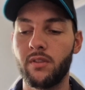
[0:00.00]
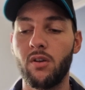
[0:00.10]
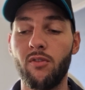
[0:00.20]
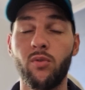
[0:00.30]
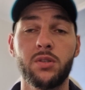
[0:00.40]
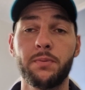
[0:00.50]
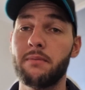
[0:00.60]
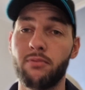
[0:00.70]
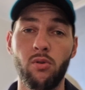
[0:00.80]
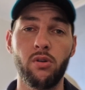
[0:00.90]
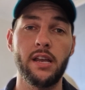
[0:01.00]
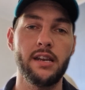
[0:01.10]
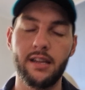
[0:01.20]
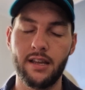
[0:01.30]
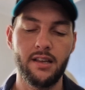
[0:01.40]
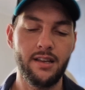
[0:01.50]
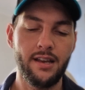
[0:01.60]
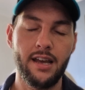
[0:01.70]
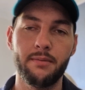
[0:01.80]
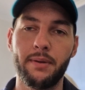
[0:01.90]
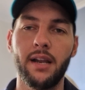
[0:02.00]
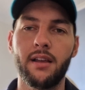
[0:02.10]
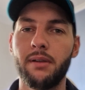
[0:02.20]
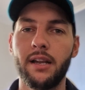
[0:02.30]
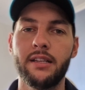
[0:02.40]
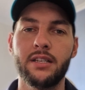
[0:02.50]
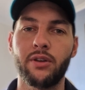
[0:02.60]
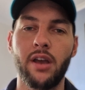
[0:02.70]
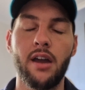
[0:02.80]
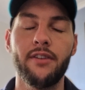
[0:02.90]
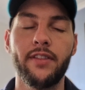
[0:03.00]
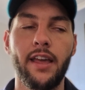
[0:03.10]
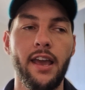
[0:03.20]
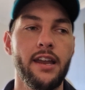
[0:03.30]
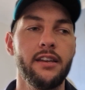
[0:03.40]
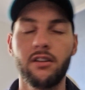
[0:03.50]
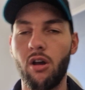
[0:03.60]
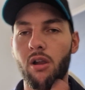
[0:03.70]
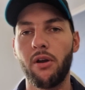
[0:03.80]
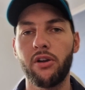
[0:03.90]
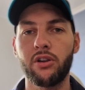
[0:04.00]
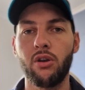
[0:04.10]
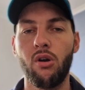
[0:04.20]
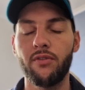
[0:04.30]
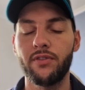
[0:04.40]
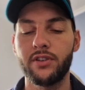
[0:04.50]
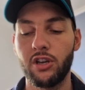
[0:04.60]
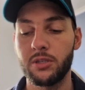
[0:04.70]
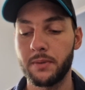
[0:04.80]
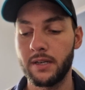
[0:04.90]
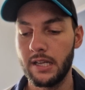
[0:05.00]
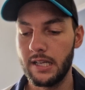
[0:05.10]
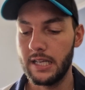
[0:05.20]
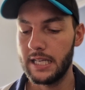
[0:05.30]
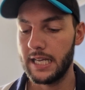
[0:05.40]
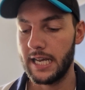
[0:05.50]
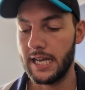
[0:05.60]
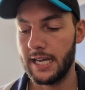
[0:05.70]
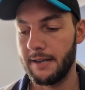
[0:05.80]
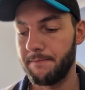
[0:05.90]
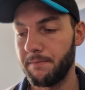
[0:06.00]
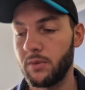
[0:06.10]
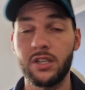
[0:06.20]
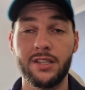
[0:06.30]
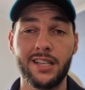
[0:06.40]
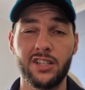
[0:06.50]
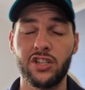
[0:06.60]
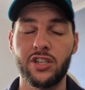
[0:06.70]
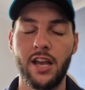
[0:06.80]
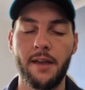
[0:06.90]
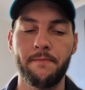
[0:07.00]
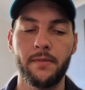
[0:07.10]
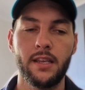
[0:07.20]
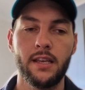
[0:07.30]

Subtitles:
what's been brought in, and completely disregarded for the head collarbone gone for Dersma, which is such a shame.